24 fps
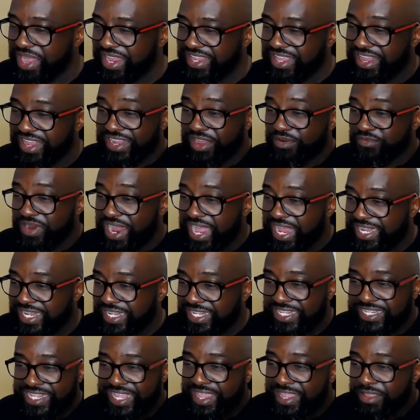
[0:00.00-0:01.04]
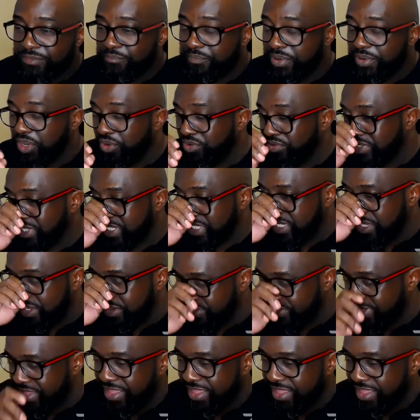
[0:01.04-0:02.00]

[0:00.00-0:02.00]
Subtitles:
y'all not riding in the same boat and stuff?